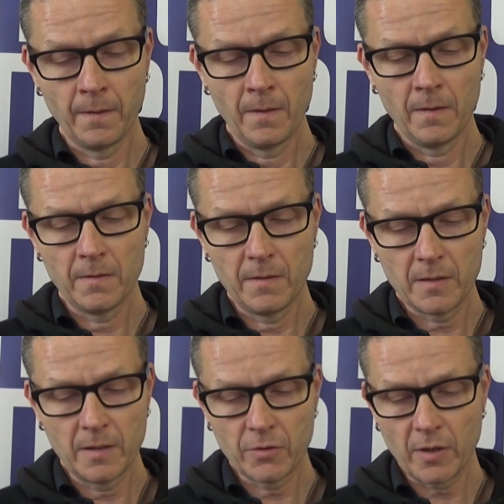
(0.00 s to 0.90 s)
A
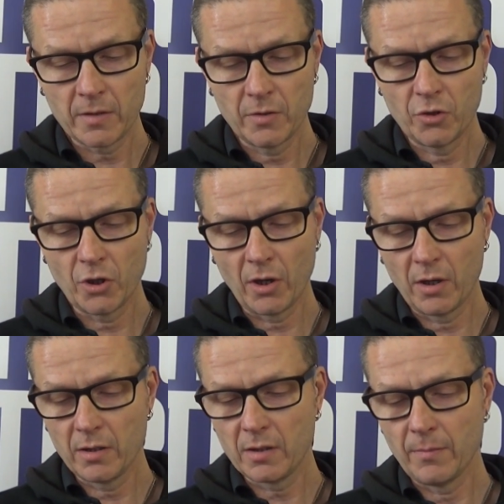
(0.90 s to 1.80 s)
disinterested
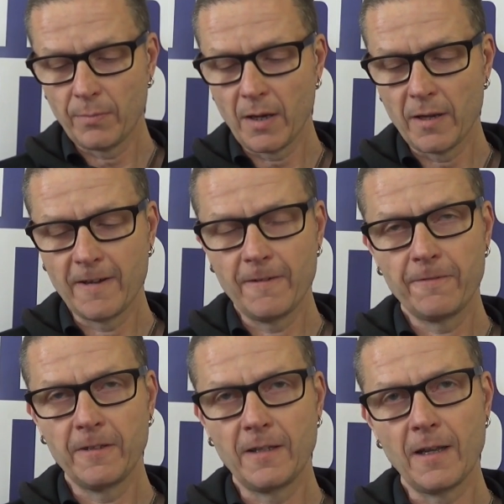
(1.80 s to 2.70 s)
journalist implying
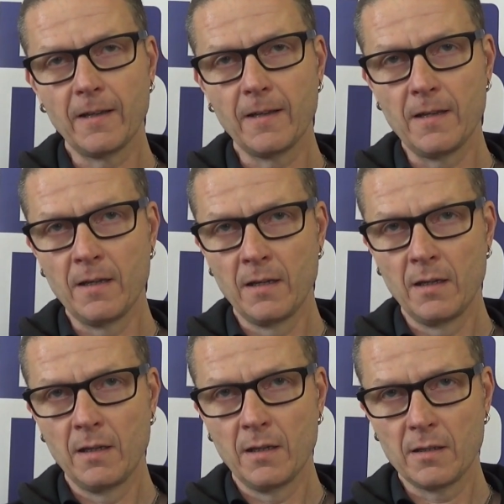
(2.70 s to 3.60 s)
infidelity
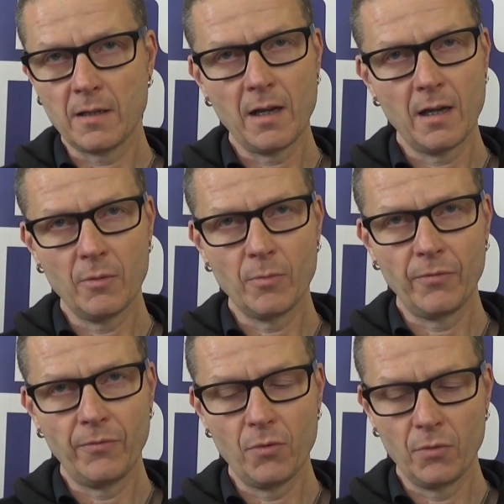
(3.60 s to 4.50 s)
as I hung up the
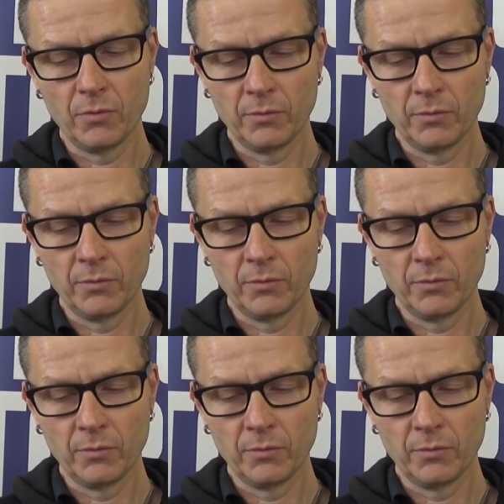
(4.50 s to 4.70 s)
phone.